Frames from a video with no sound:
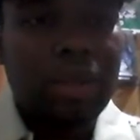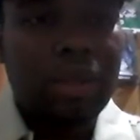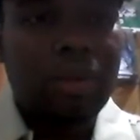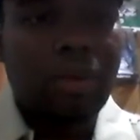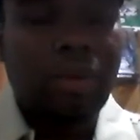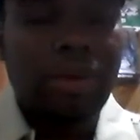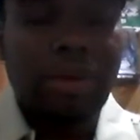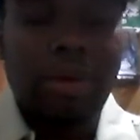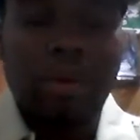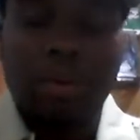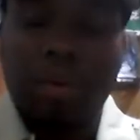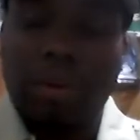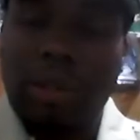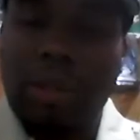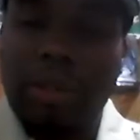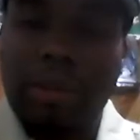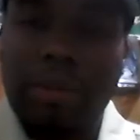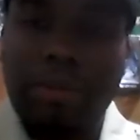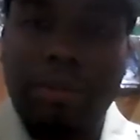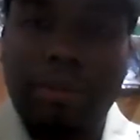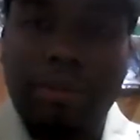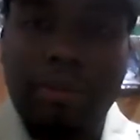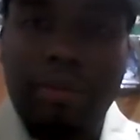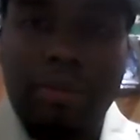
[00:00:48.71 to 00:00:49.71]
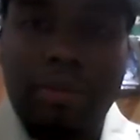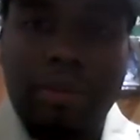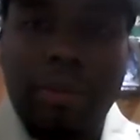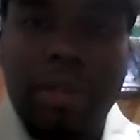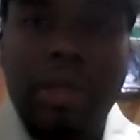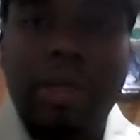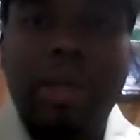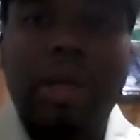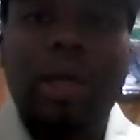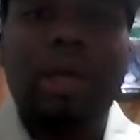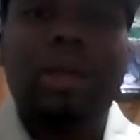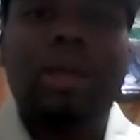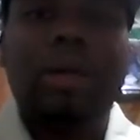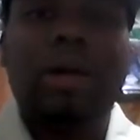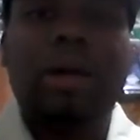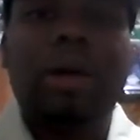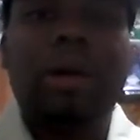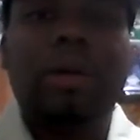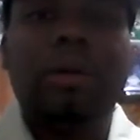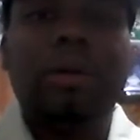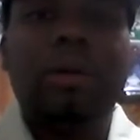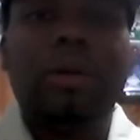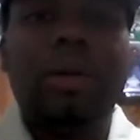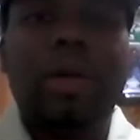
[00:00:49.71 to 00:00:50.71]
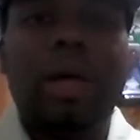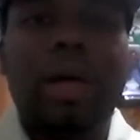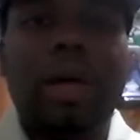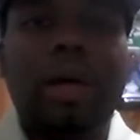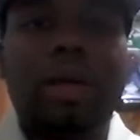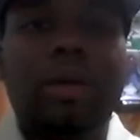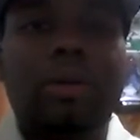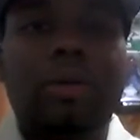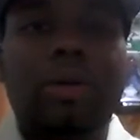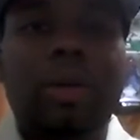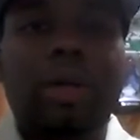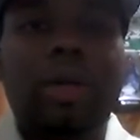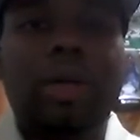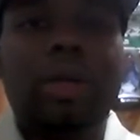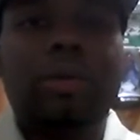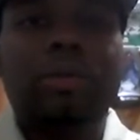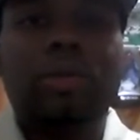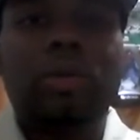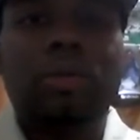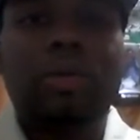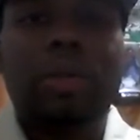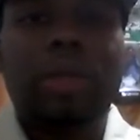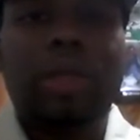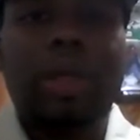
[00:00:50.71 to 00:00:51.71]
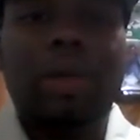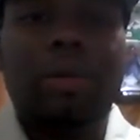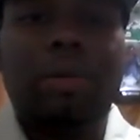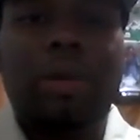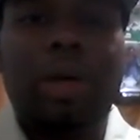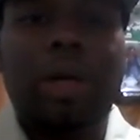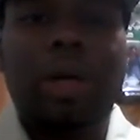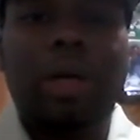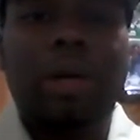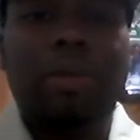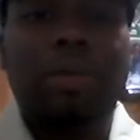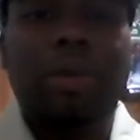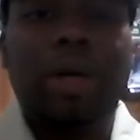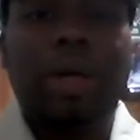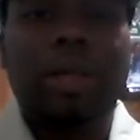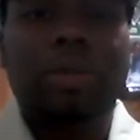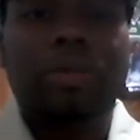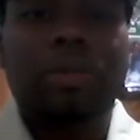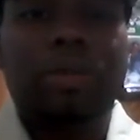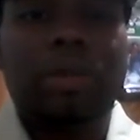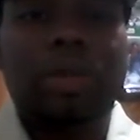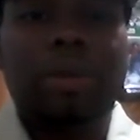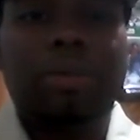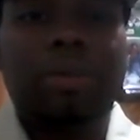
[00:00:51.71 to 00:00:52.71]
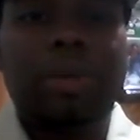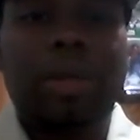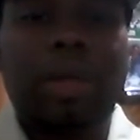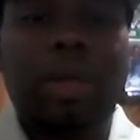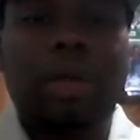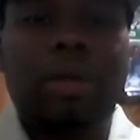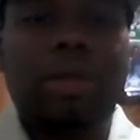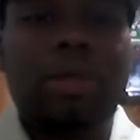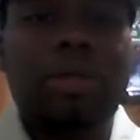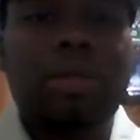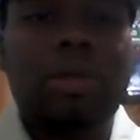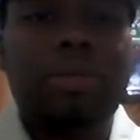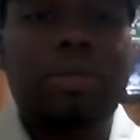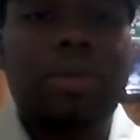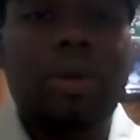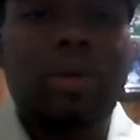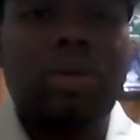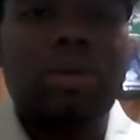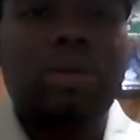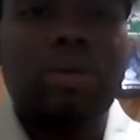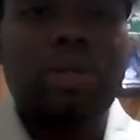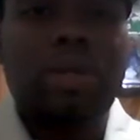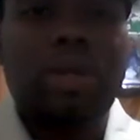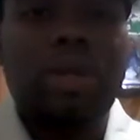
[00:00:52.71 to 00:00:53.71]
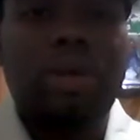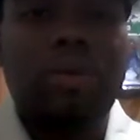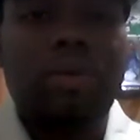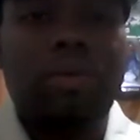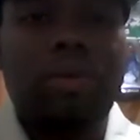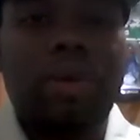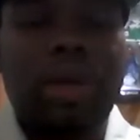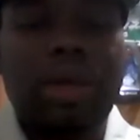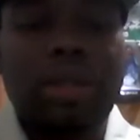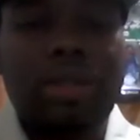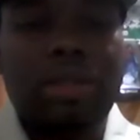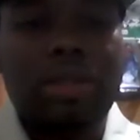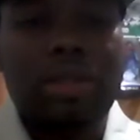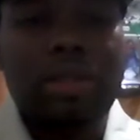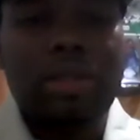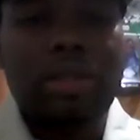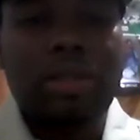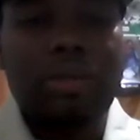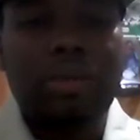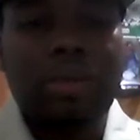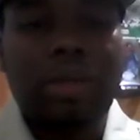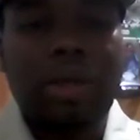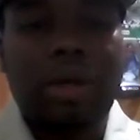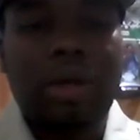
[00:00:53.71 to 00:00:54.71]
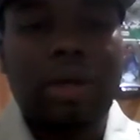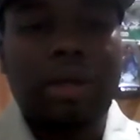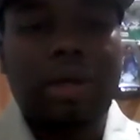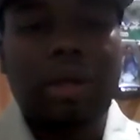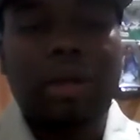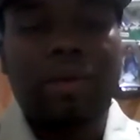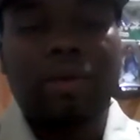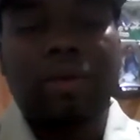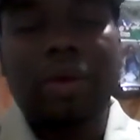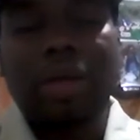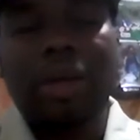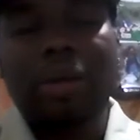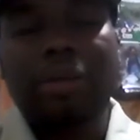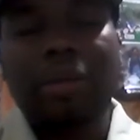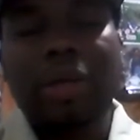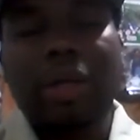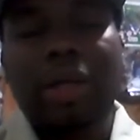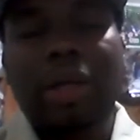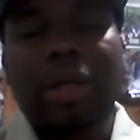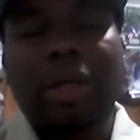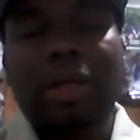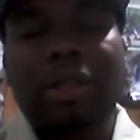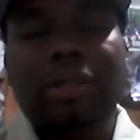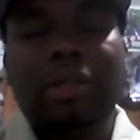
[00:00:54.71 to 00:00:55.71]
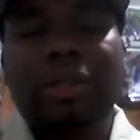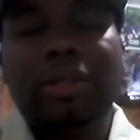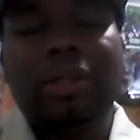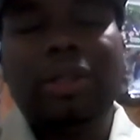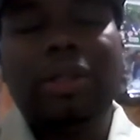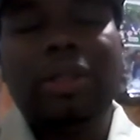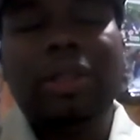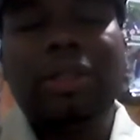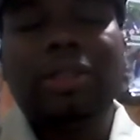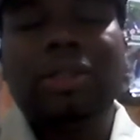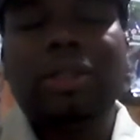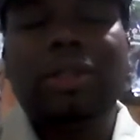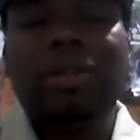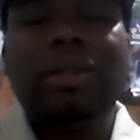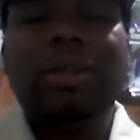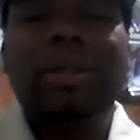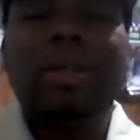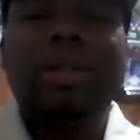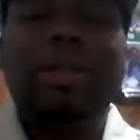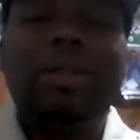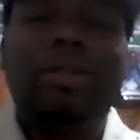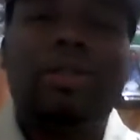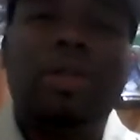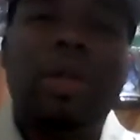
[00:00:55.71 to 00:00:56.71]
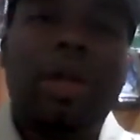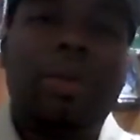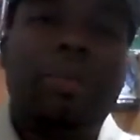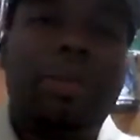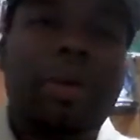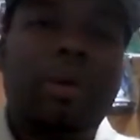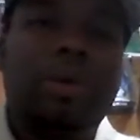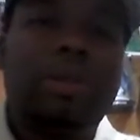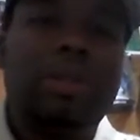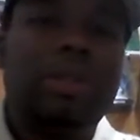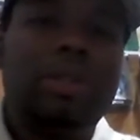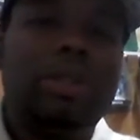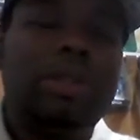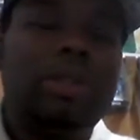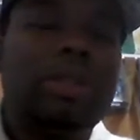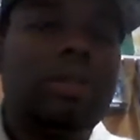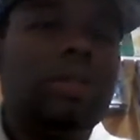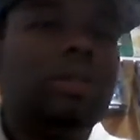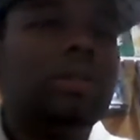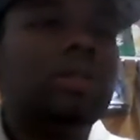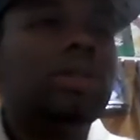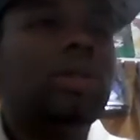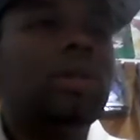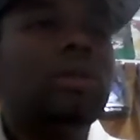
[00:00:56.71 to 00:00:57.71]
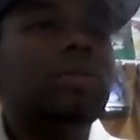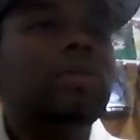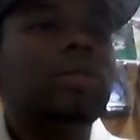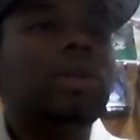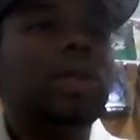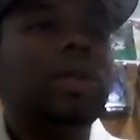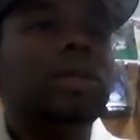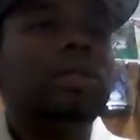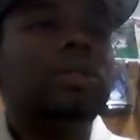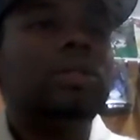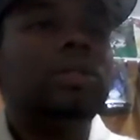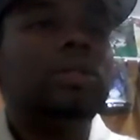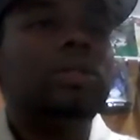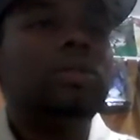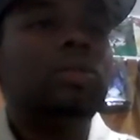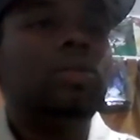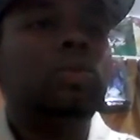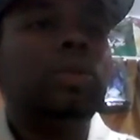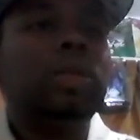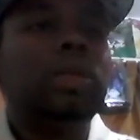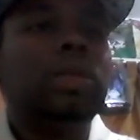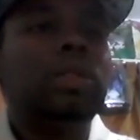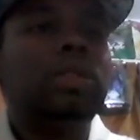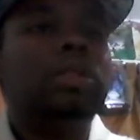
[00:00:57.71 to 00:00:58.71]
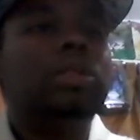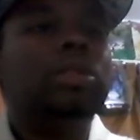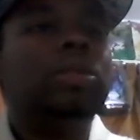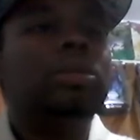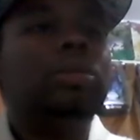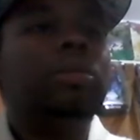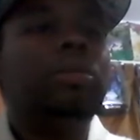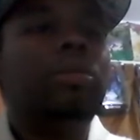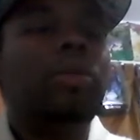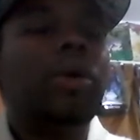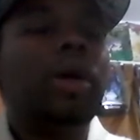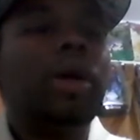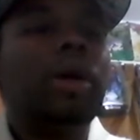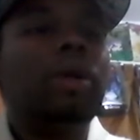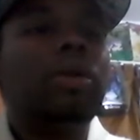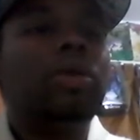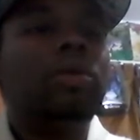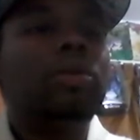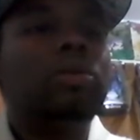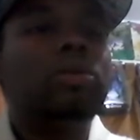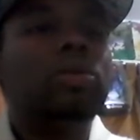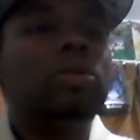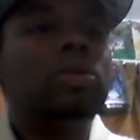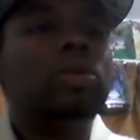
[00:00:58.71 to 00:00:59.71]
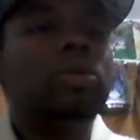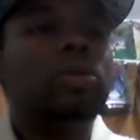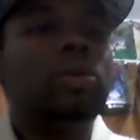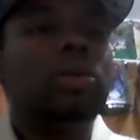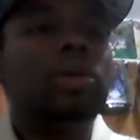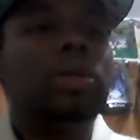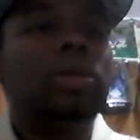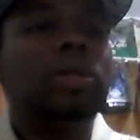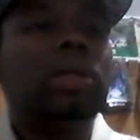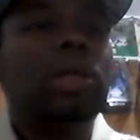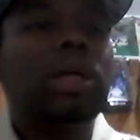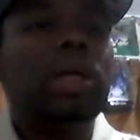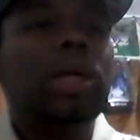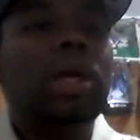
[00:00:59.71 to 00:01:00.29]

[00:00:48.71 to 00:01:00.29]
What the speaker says: Hillary to win after all her high crimes, but they whine about Trump and all the supposed racism and all that crap. So let's go ahead and crap on these here snowflakes with this brand new story.